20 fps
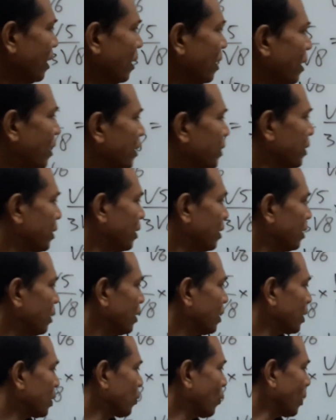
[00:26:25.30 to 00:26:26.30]
is
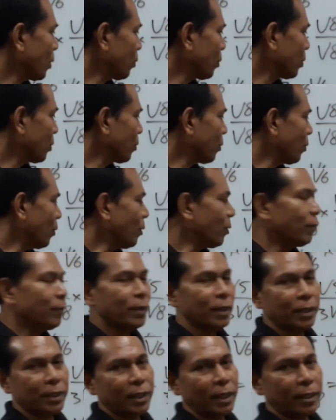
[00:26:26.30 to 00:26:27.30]
square root 2
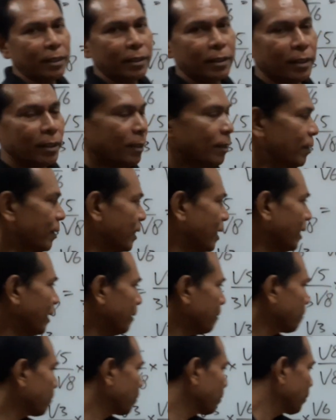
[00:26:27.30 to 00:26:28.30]
over 6. Okay?
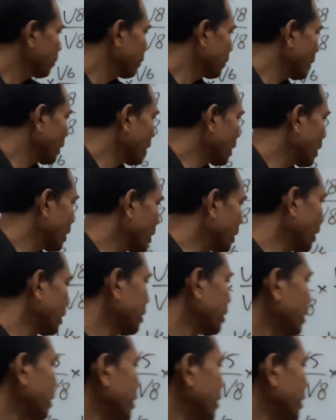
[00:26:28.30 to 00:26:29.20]
That's